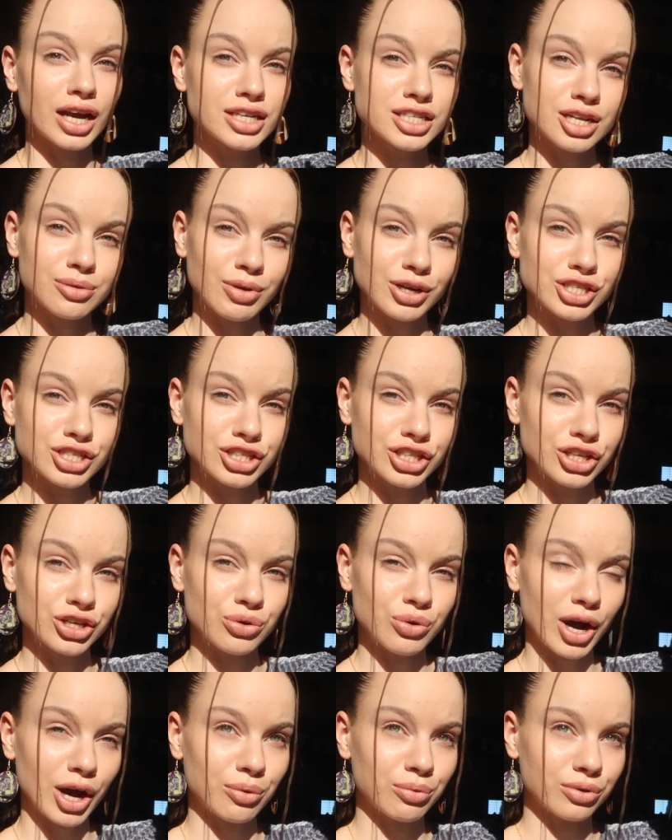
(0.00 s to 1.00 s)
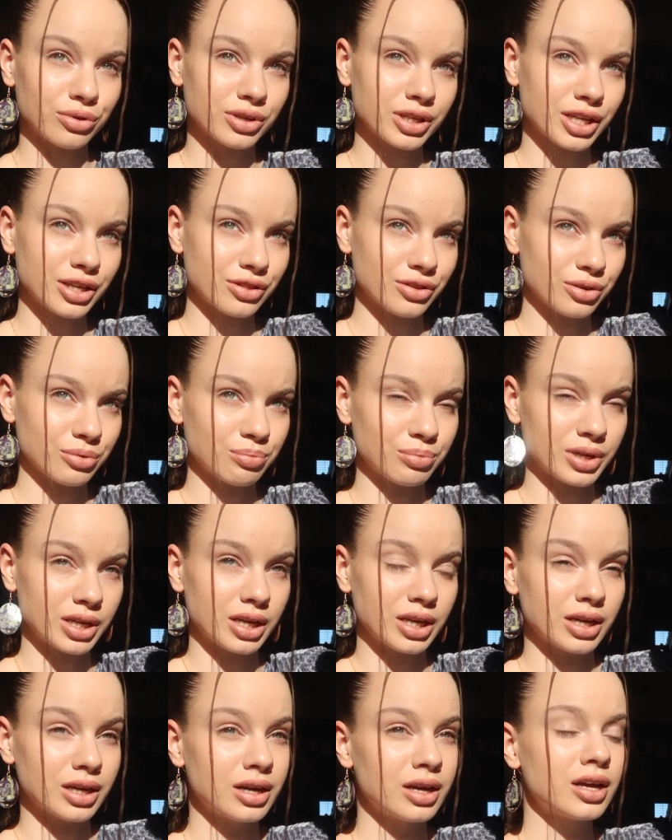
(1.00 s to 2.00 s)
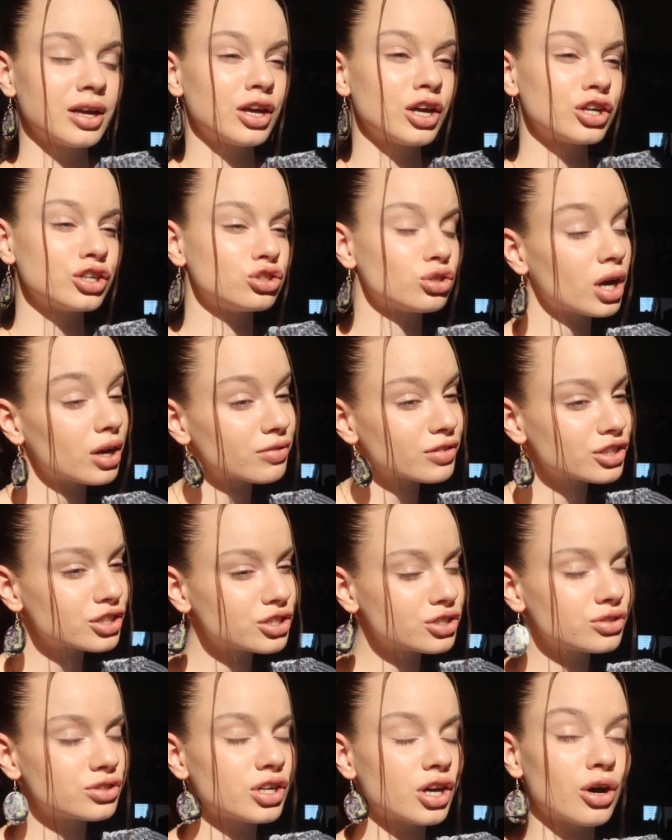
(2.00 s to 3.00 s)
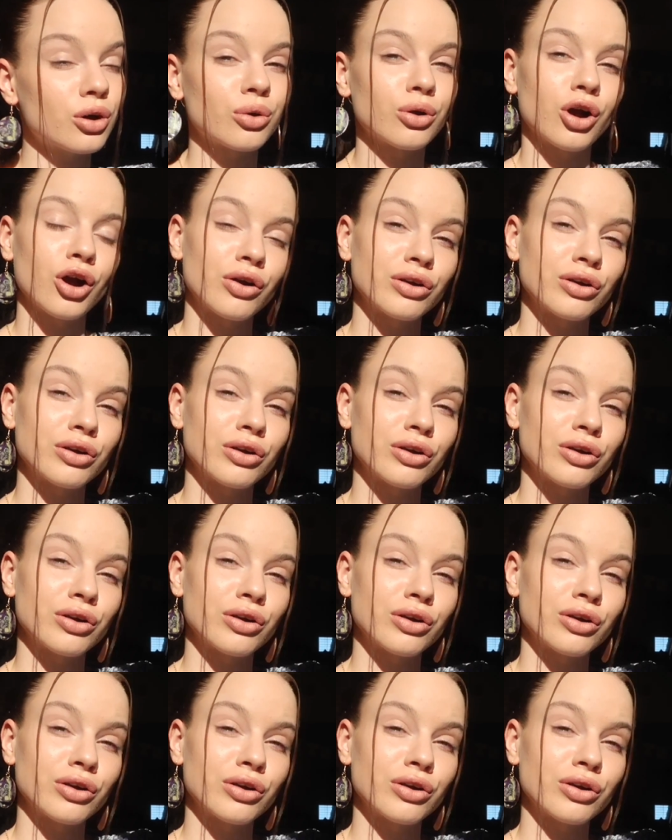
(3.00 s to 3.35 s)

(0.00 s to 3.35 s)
Next time I see you, I will either be driving to Utah or